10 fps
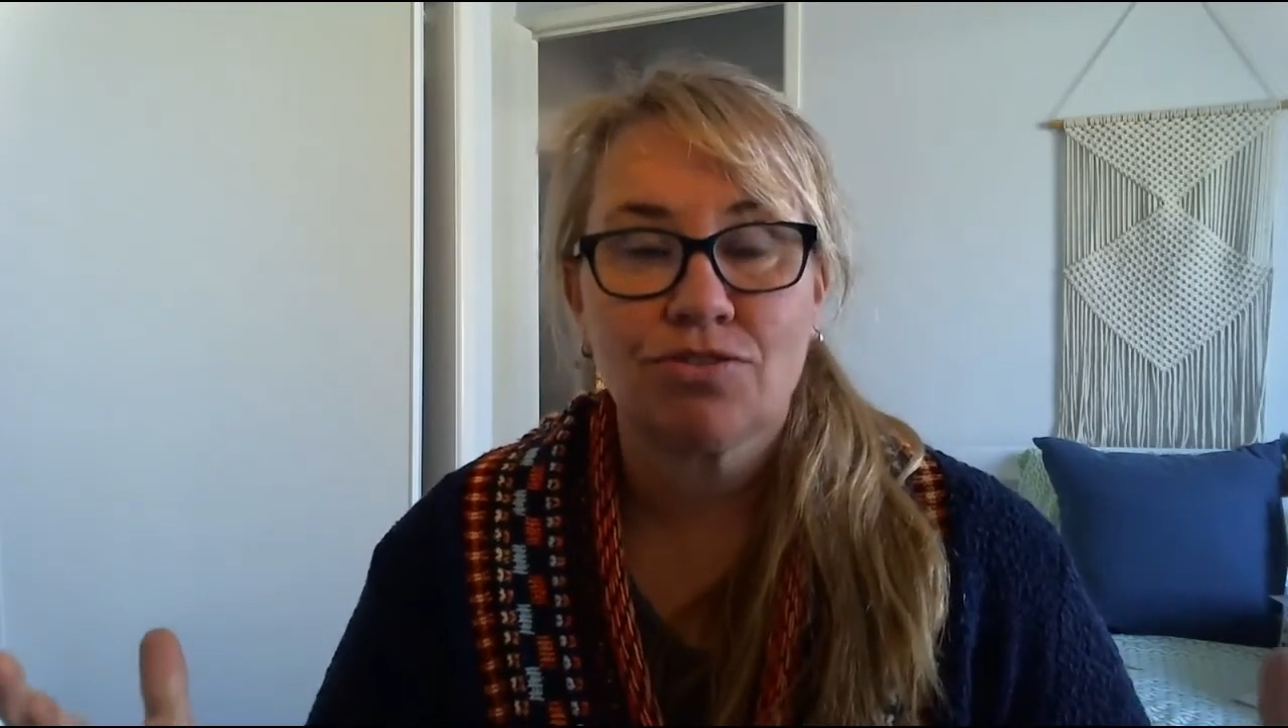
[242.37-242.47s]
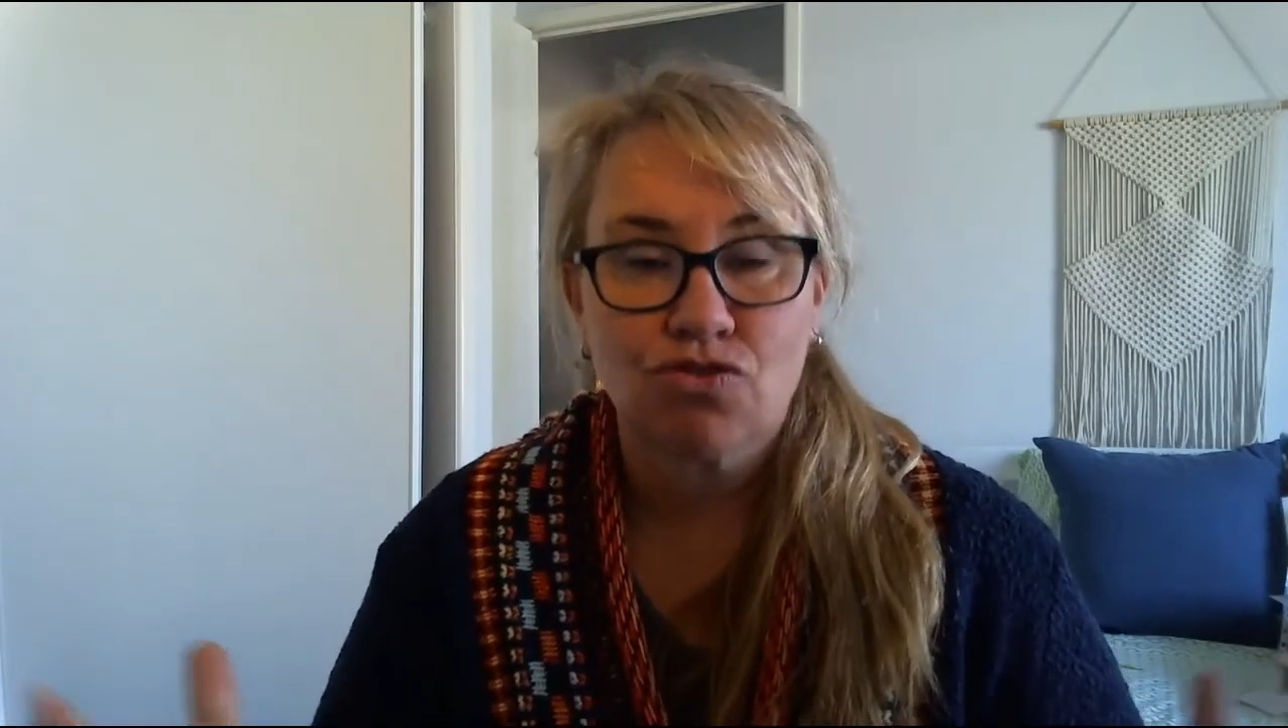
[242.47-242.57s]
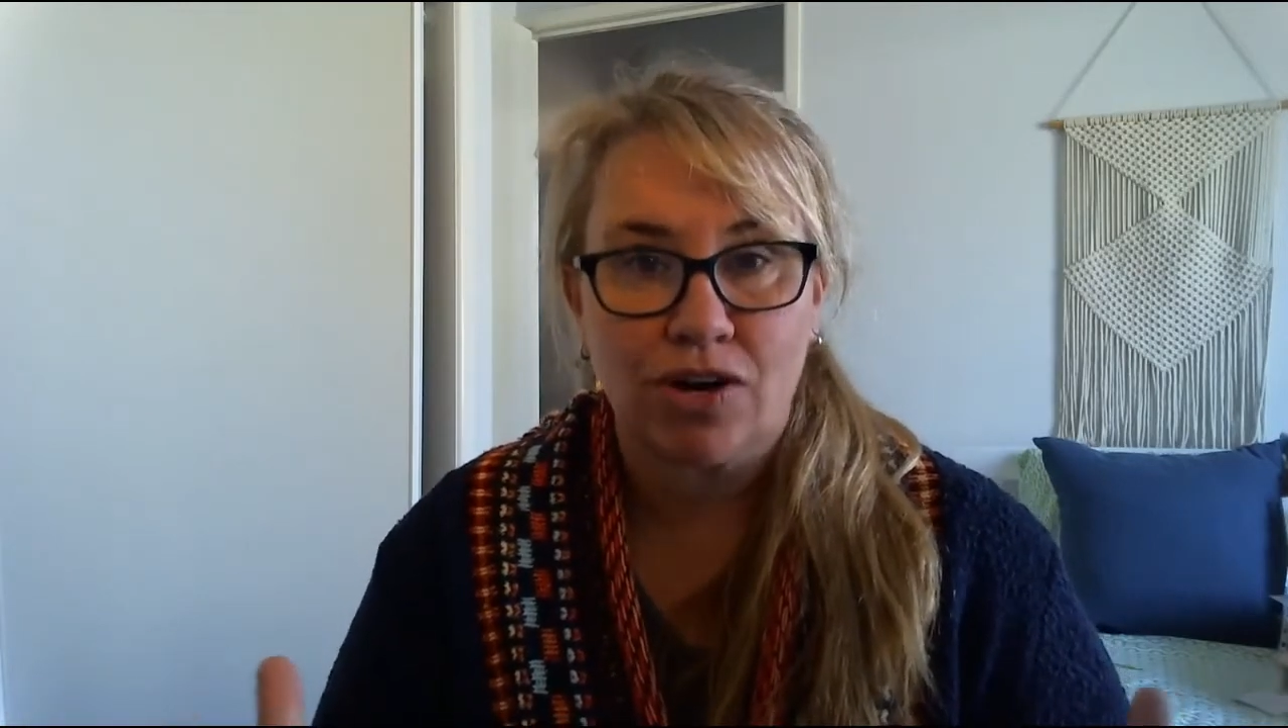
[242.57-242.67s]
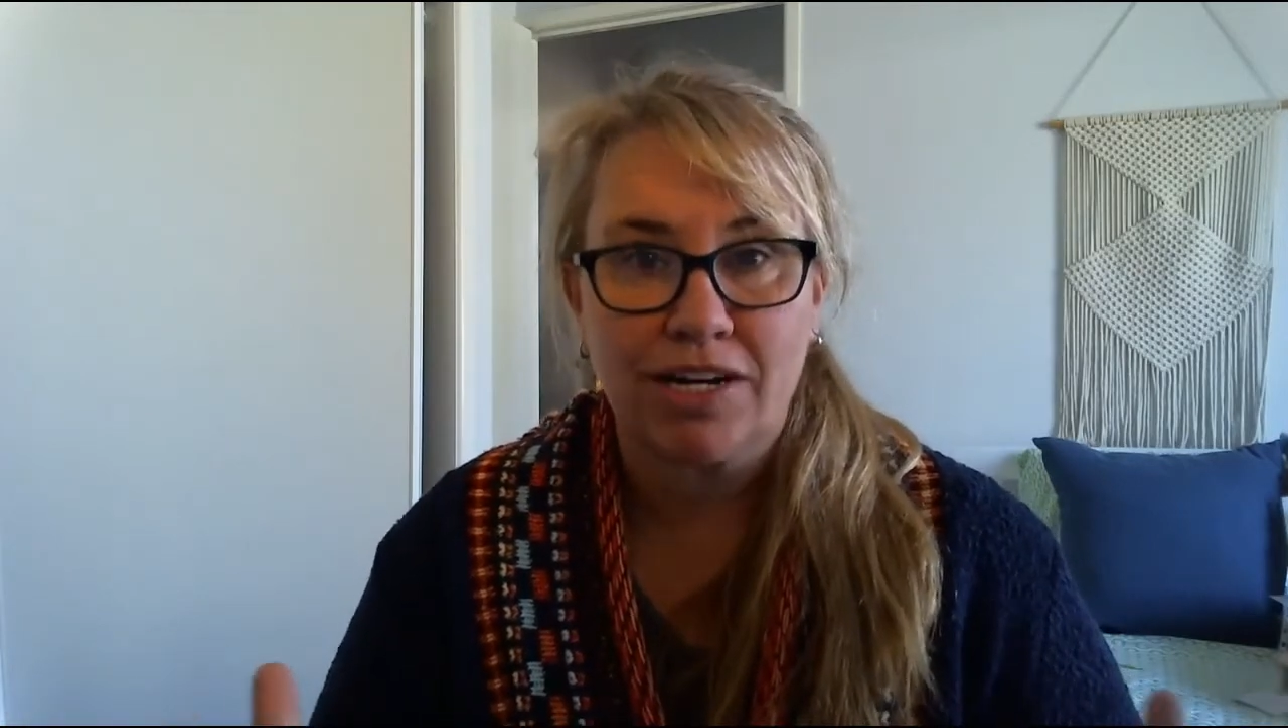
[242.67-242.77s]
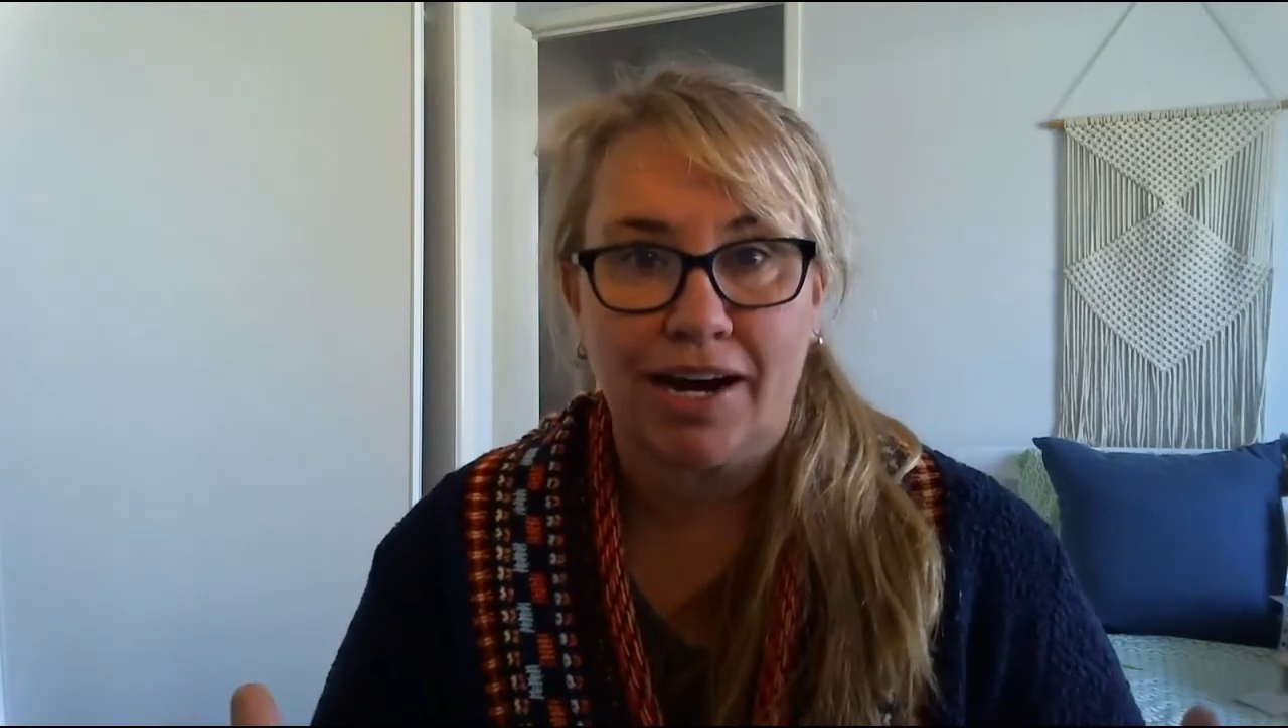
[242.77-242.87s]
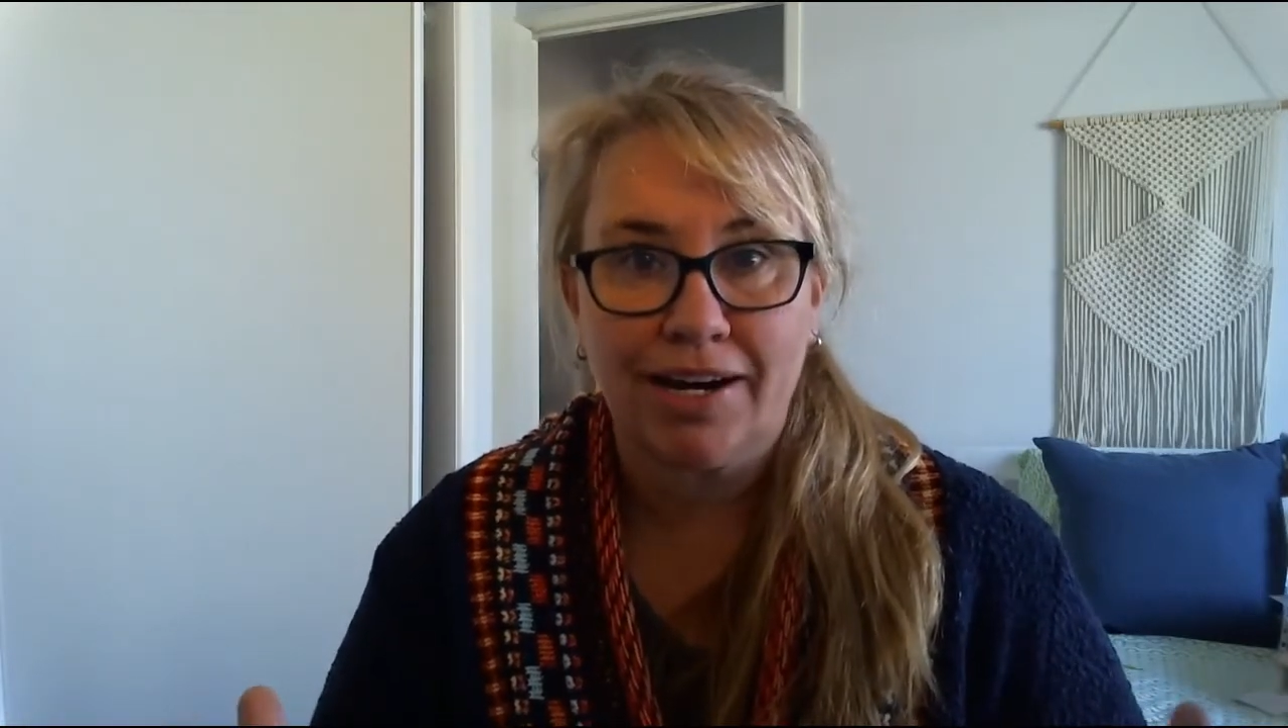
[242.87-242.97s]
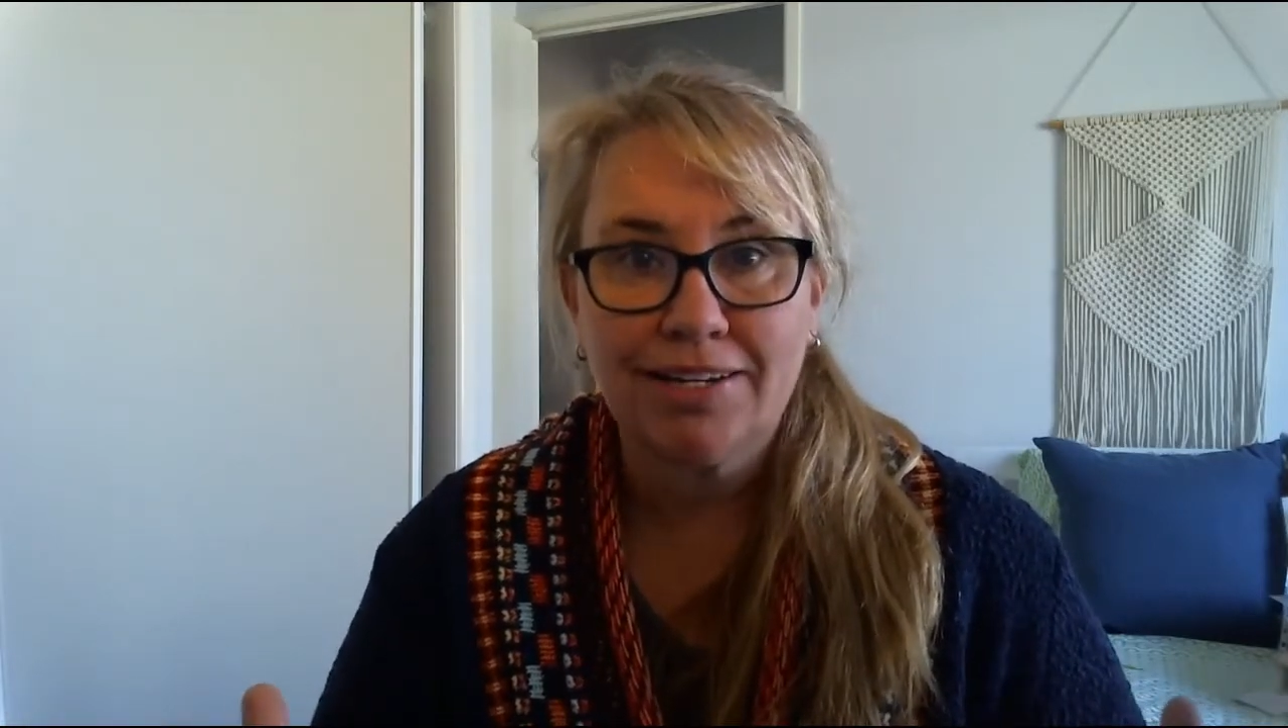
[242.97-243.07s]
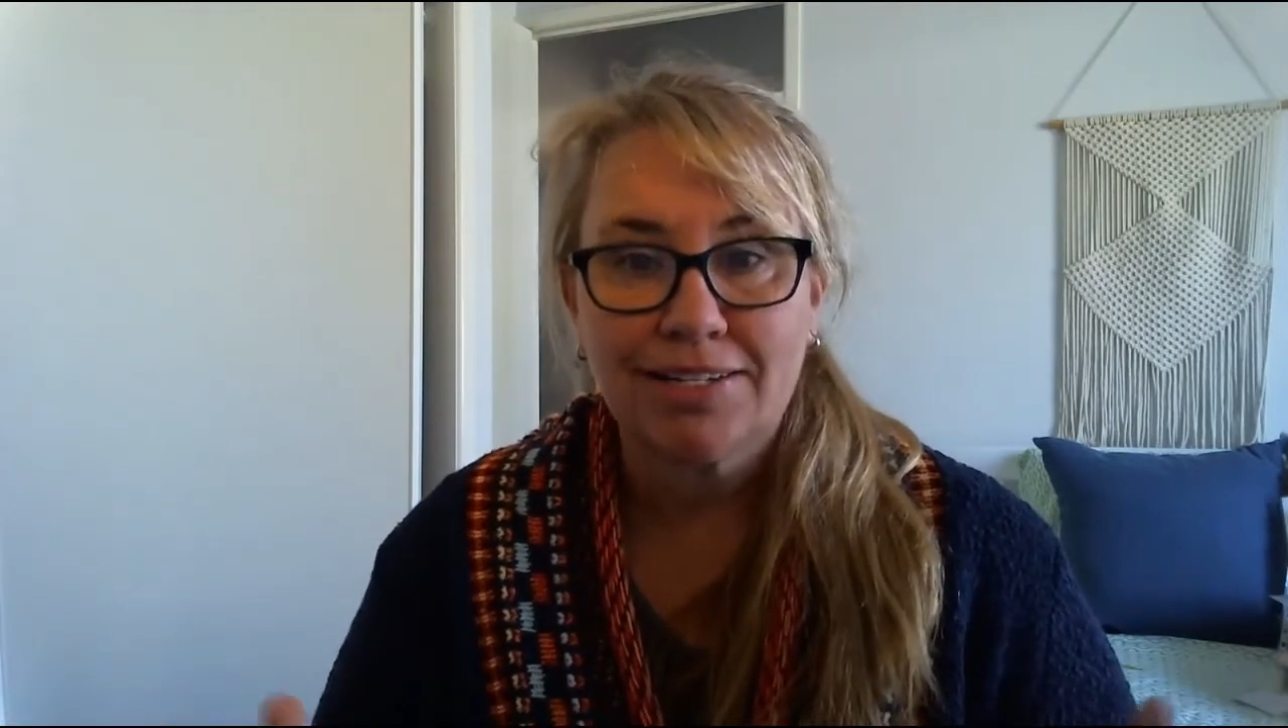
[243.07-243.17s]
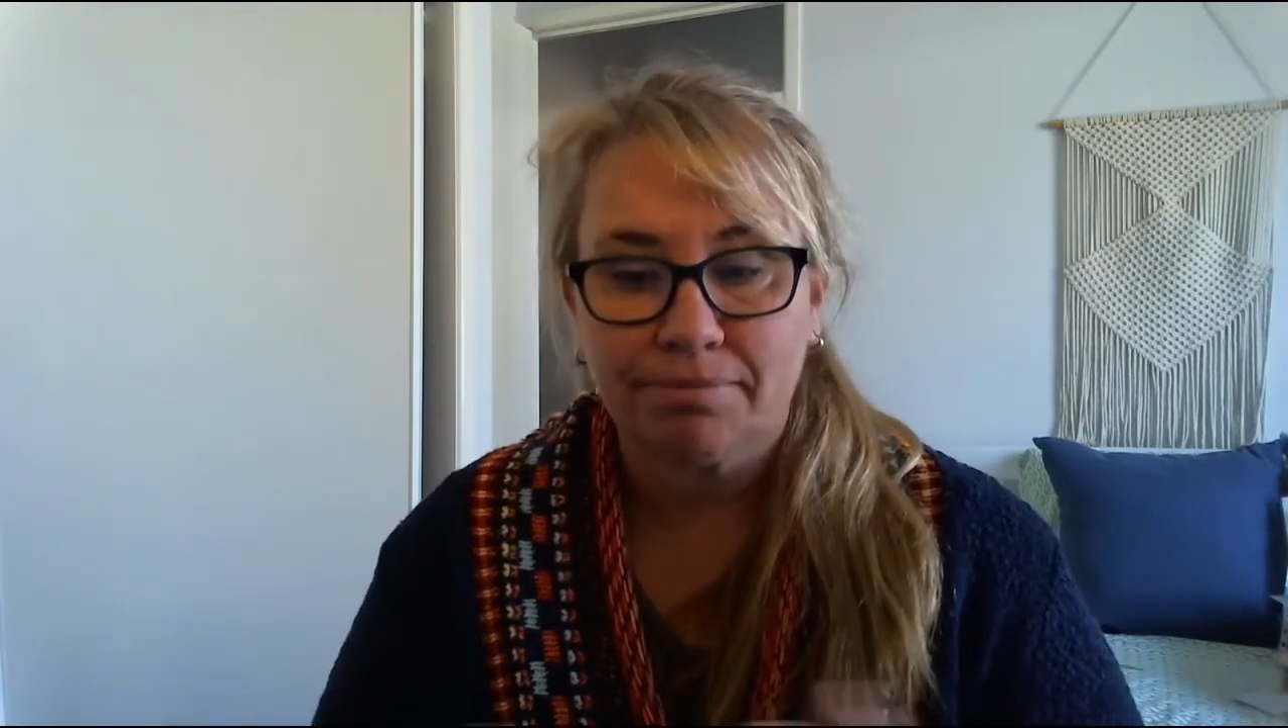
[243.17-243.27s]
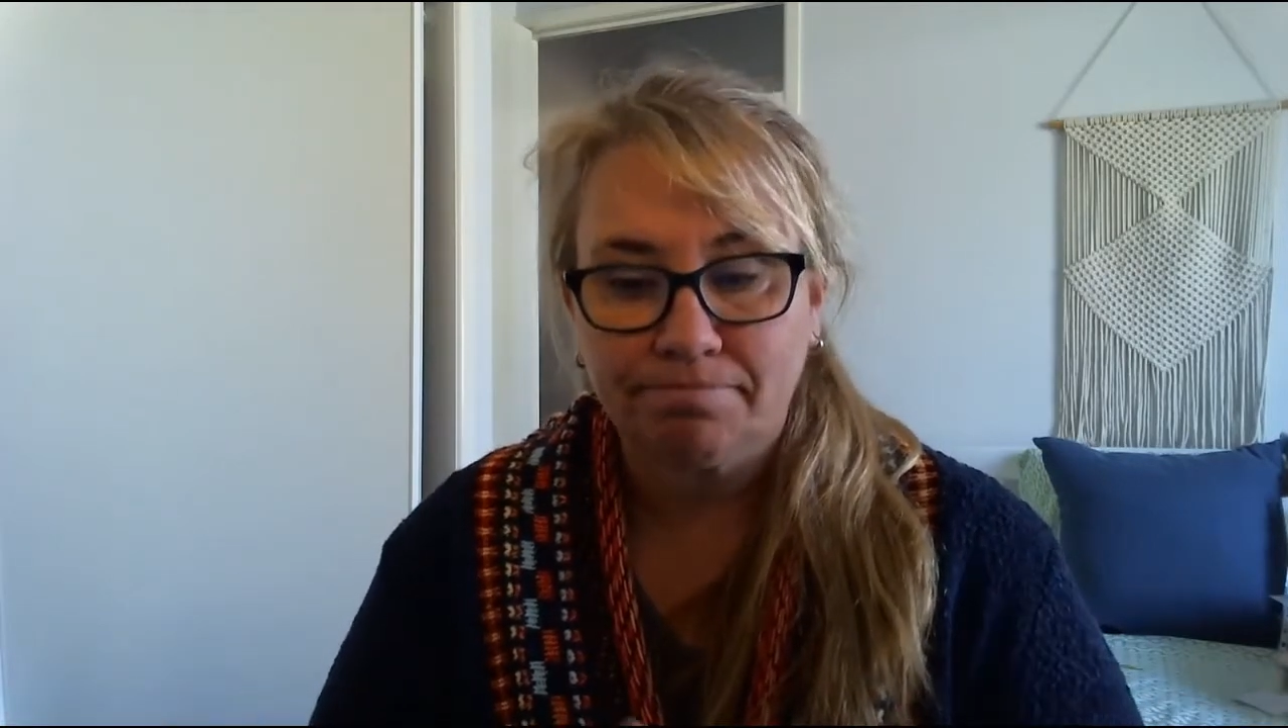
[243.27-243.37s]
3 days